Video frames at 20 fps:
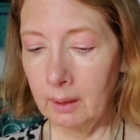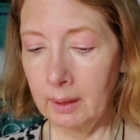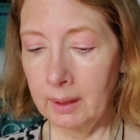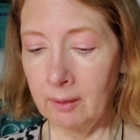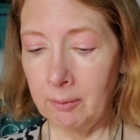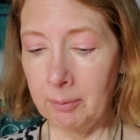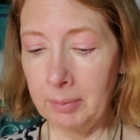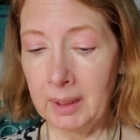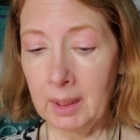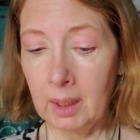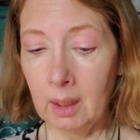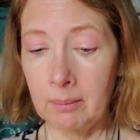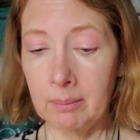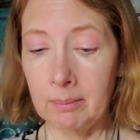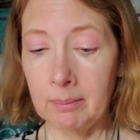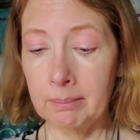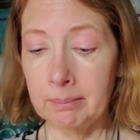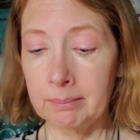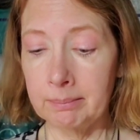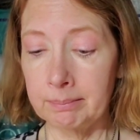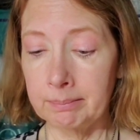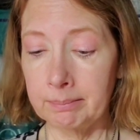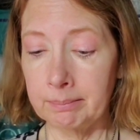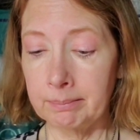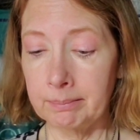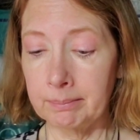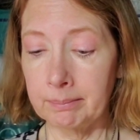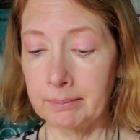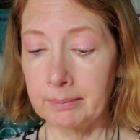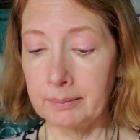They've
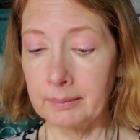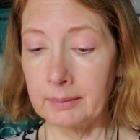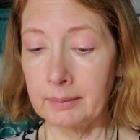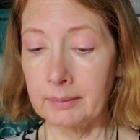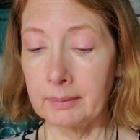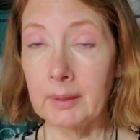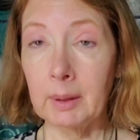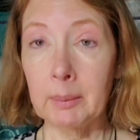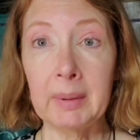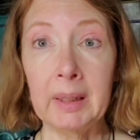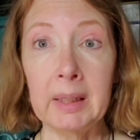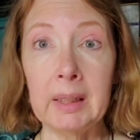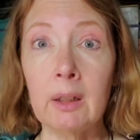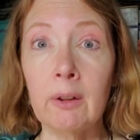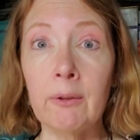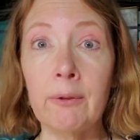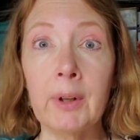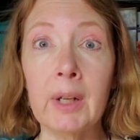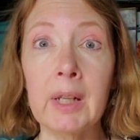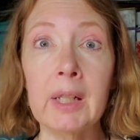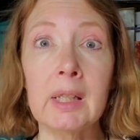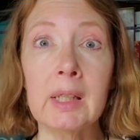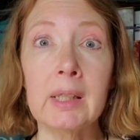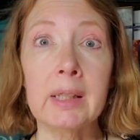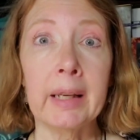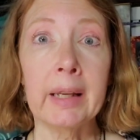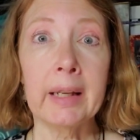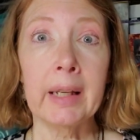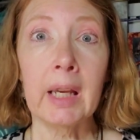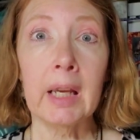become my little
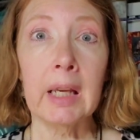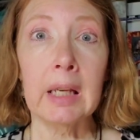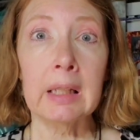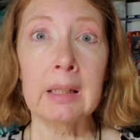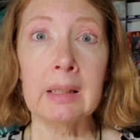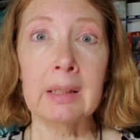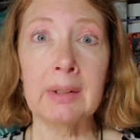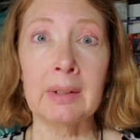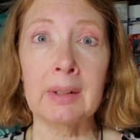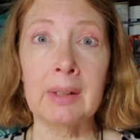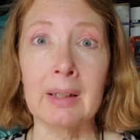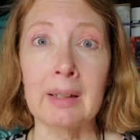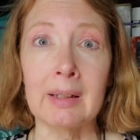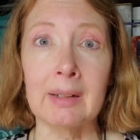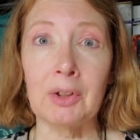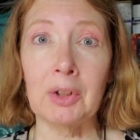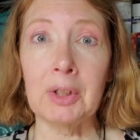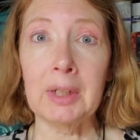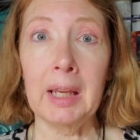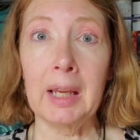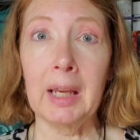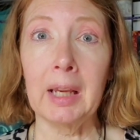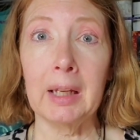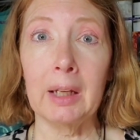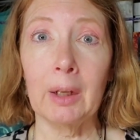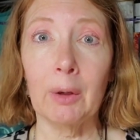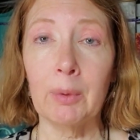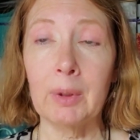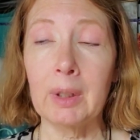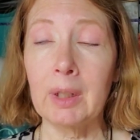friends, I guess, because you can't
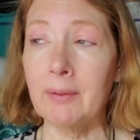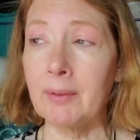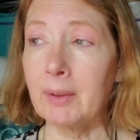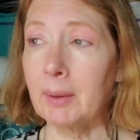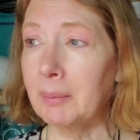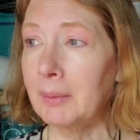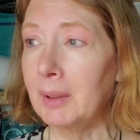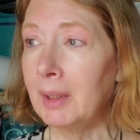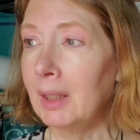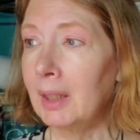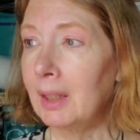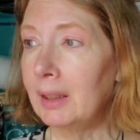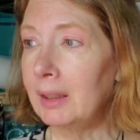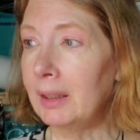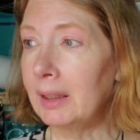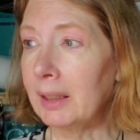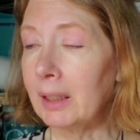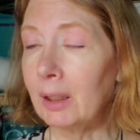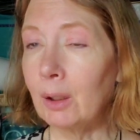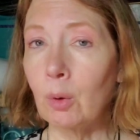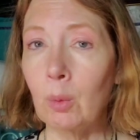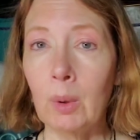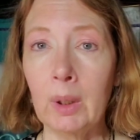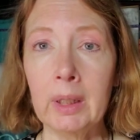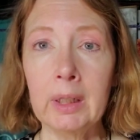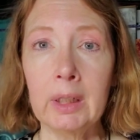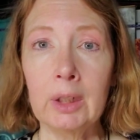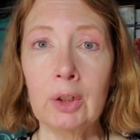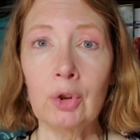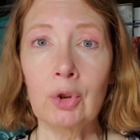get rid of them. You kill
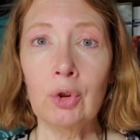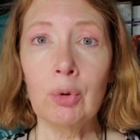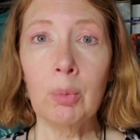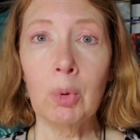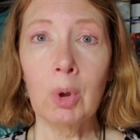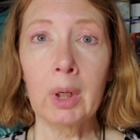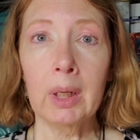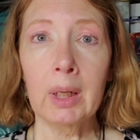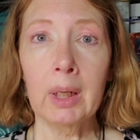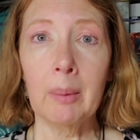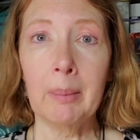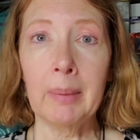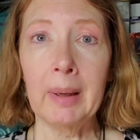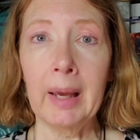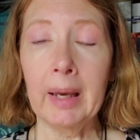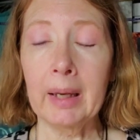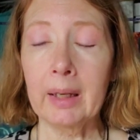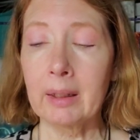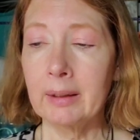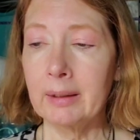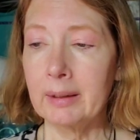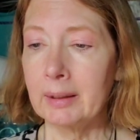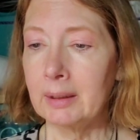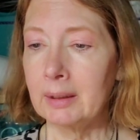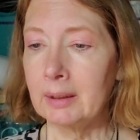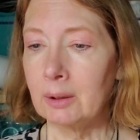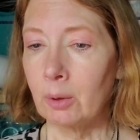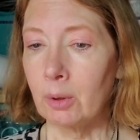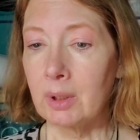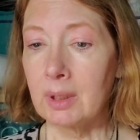one and 2 more come back,
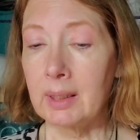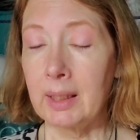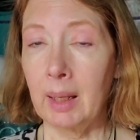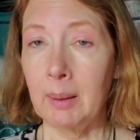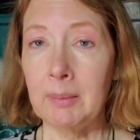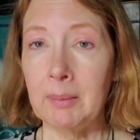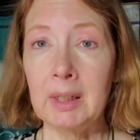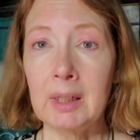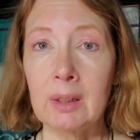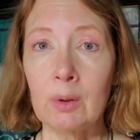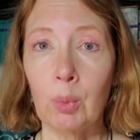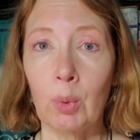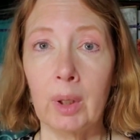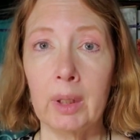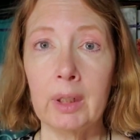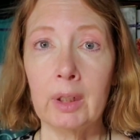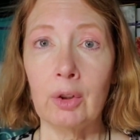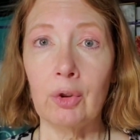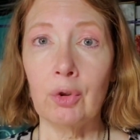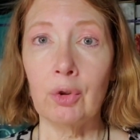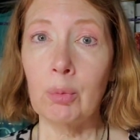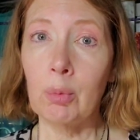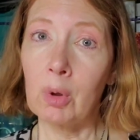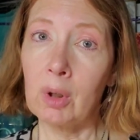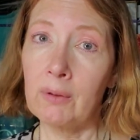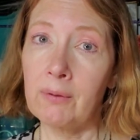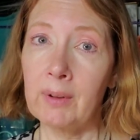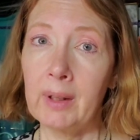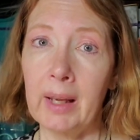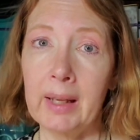or Sam eats one and 2
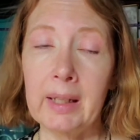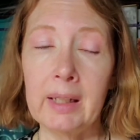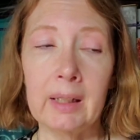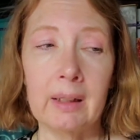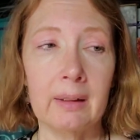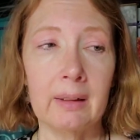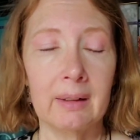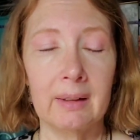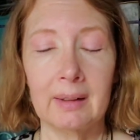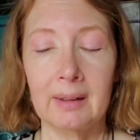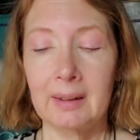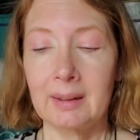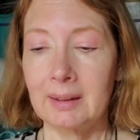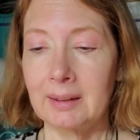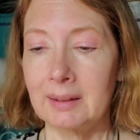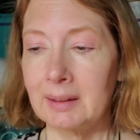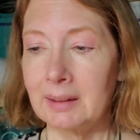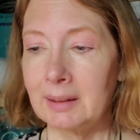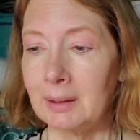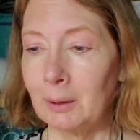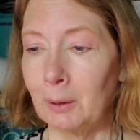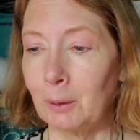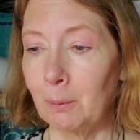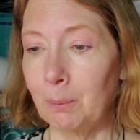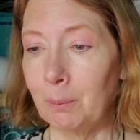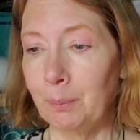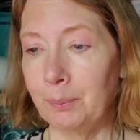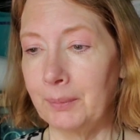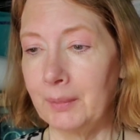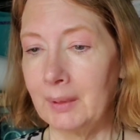more fly in. So
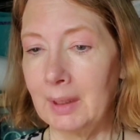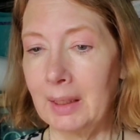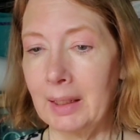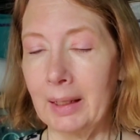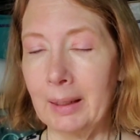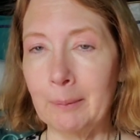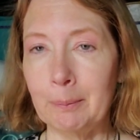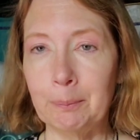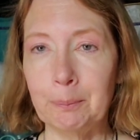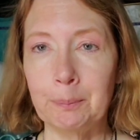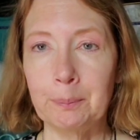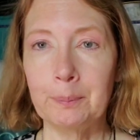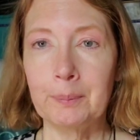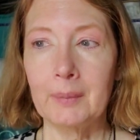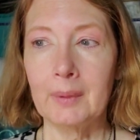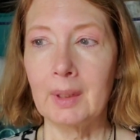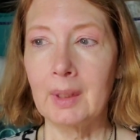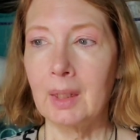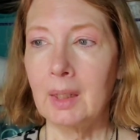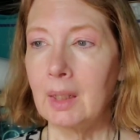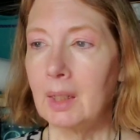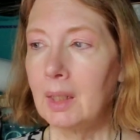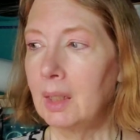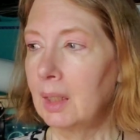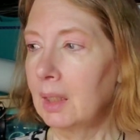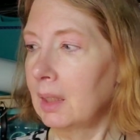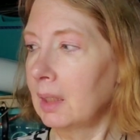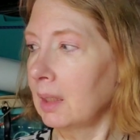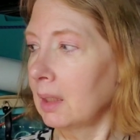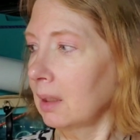yeah,
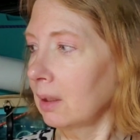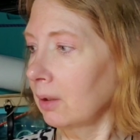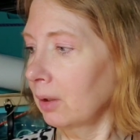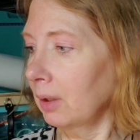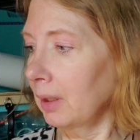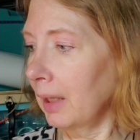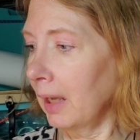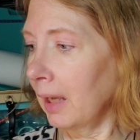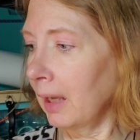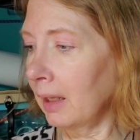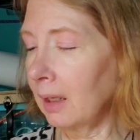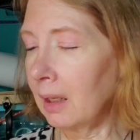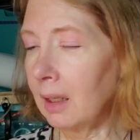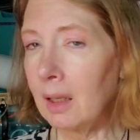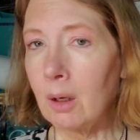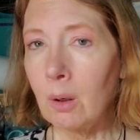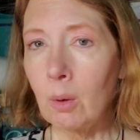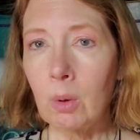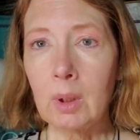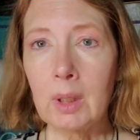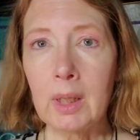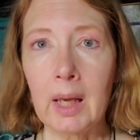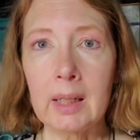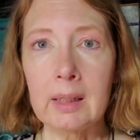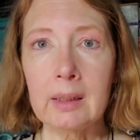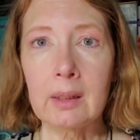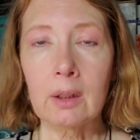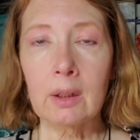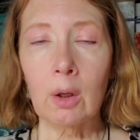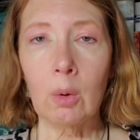so not a whole
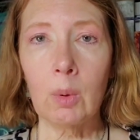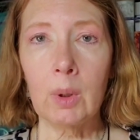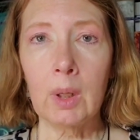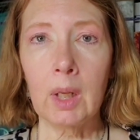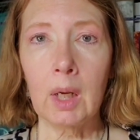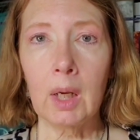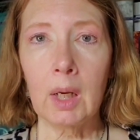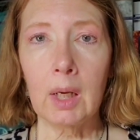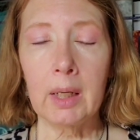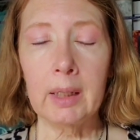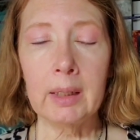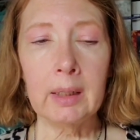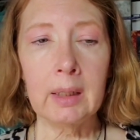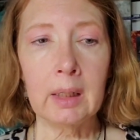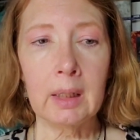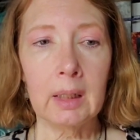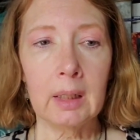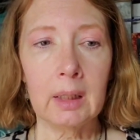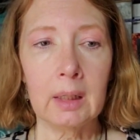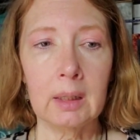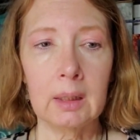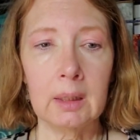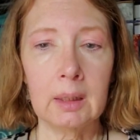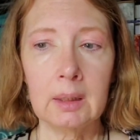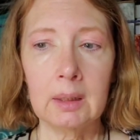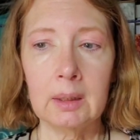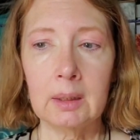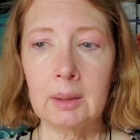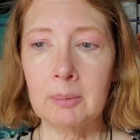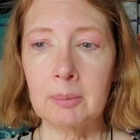lot going
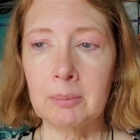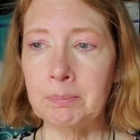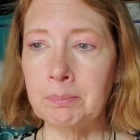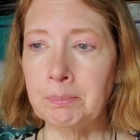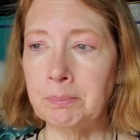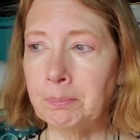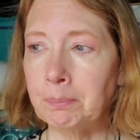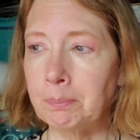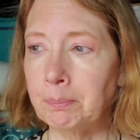on.